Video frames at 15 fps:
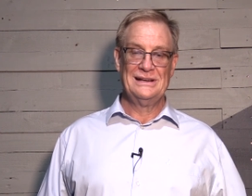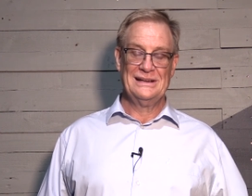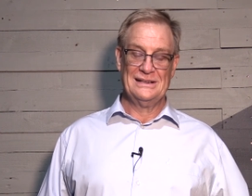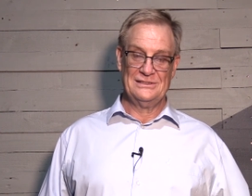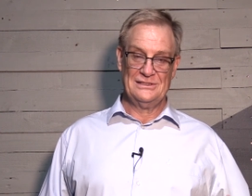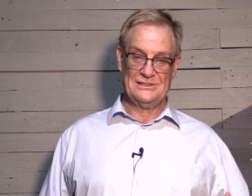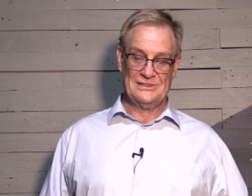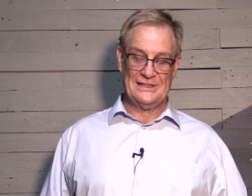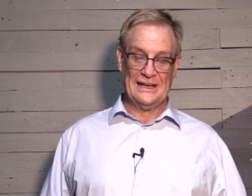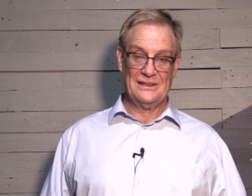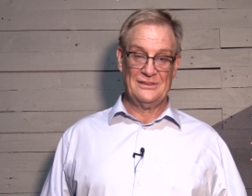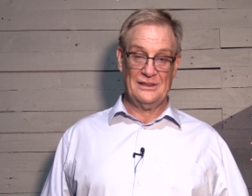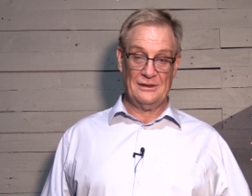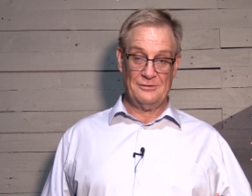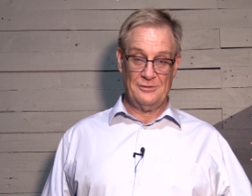
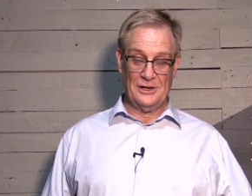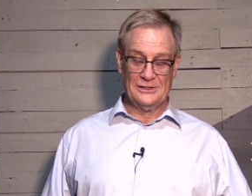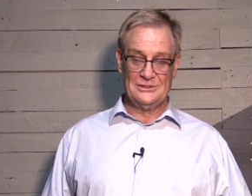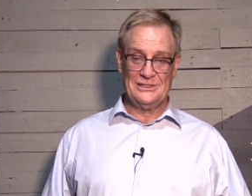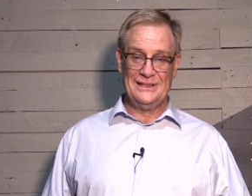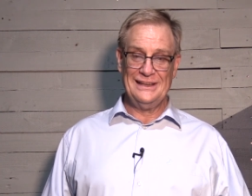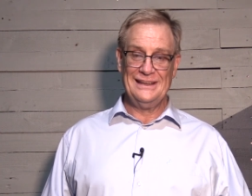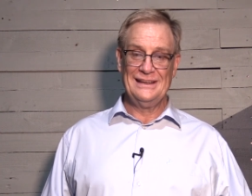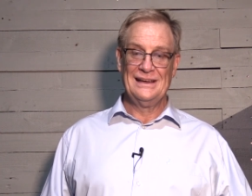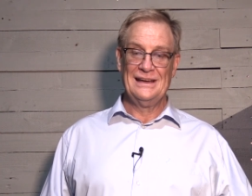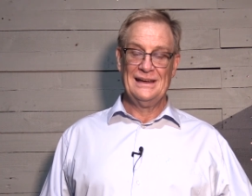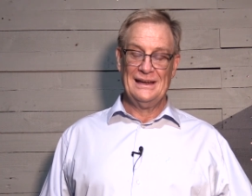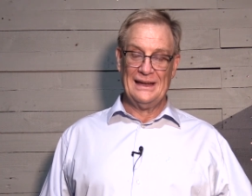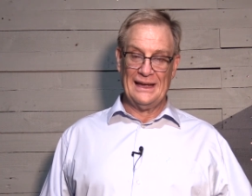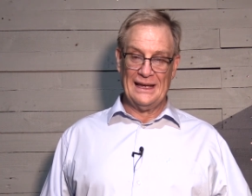understand their functioning
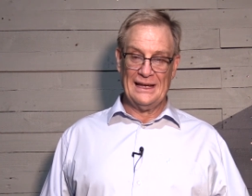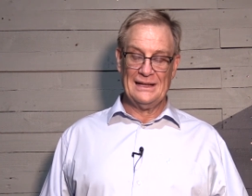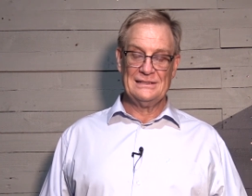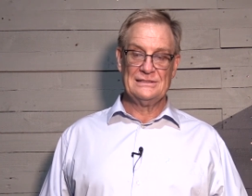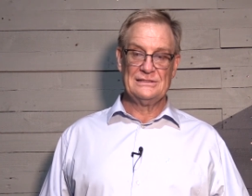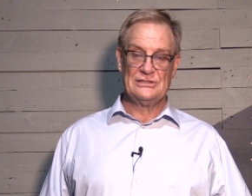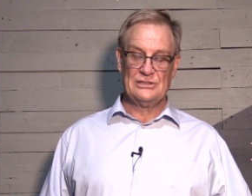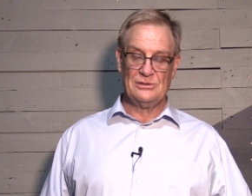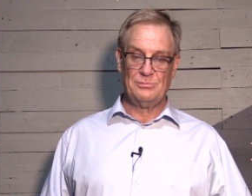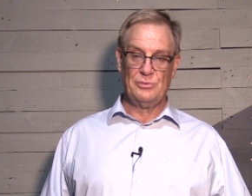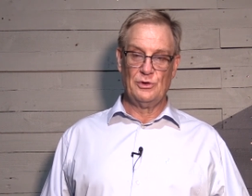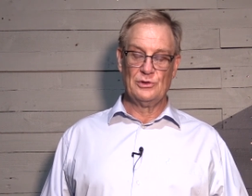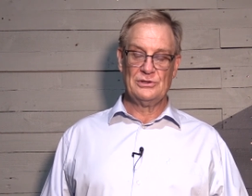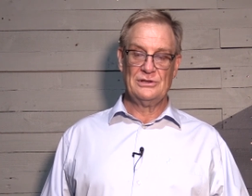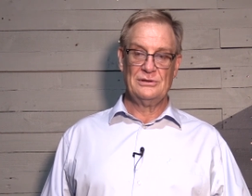and
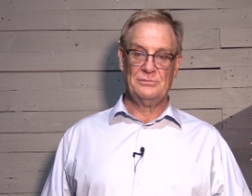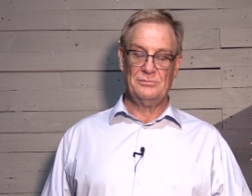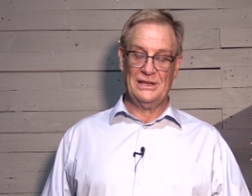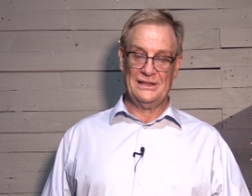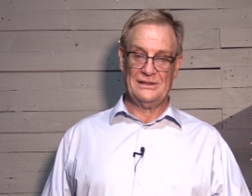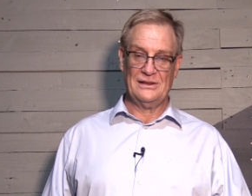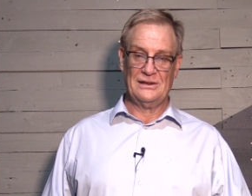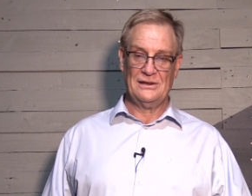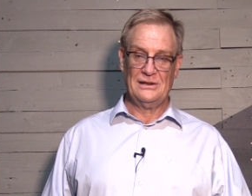support better.